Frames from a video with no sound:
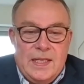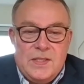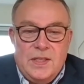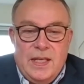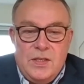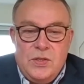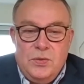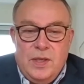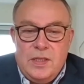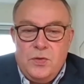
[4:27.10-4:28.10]
Carsten, as
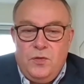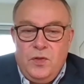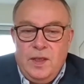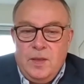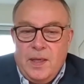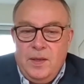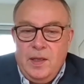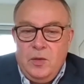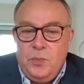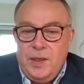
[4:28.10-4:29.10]
you think about
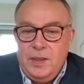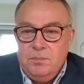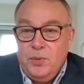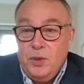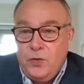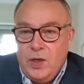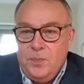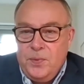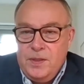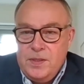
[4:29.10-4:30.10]
helping both
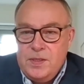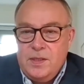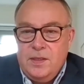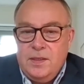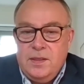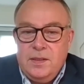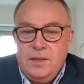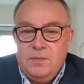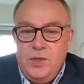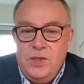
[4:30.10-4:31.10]
companies
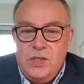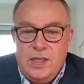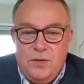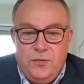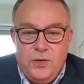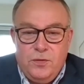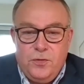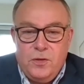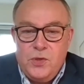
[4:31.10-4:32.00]
reset for